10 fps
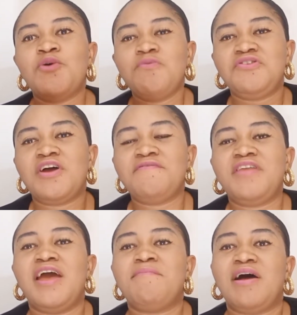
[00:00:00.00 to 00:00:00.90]
Which of
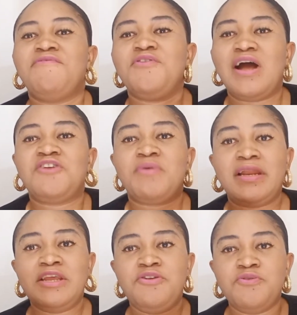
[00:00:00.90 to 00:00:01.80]
them have you
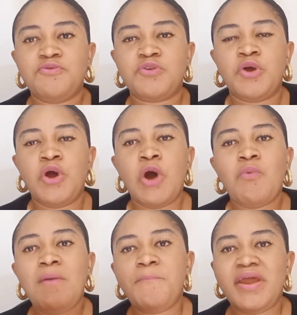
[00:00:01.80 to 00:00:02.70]
actually used?
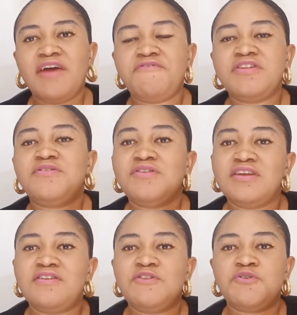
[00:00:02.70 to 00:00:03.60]
What benefit did
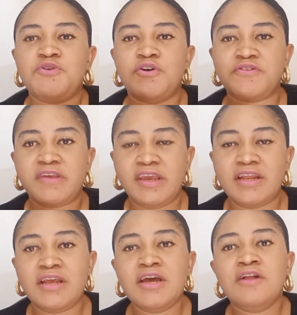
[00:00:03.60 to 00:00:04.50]
it do to your
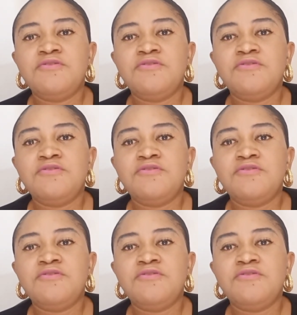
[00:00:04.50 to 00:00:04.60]
skin?